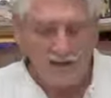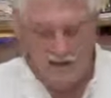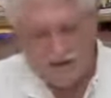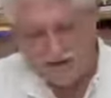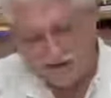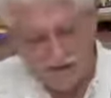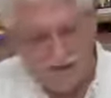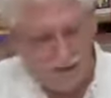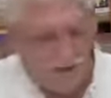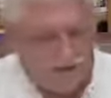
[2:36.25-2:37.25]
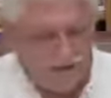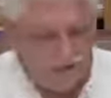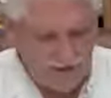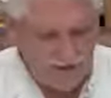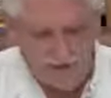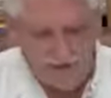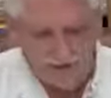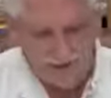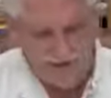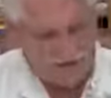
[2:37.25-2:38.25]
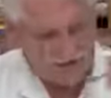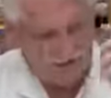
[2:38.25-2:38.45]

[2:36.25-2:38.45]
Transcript: So you want to fix those up and get